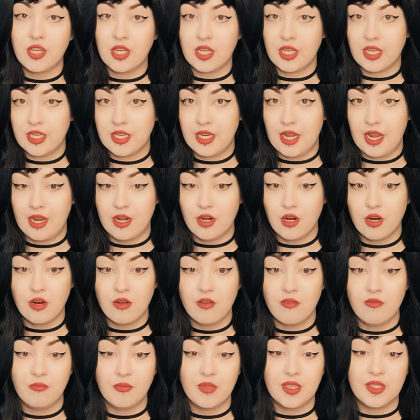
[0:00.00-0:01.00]
a container
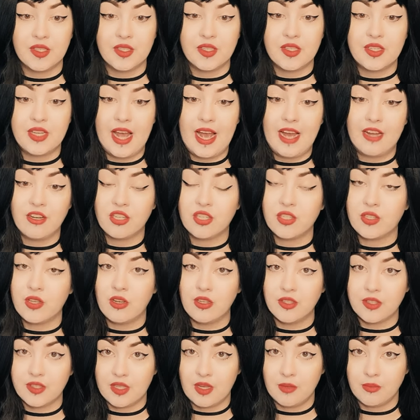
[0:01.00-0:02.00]
of Mrs. Dash
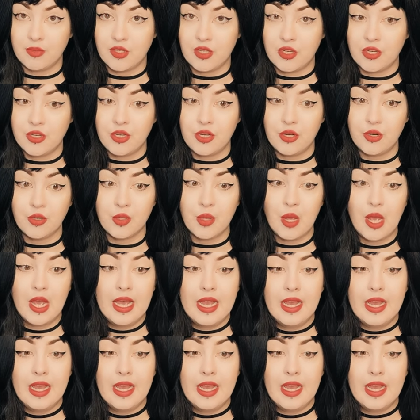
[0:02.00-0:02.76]
salt substitute.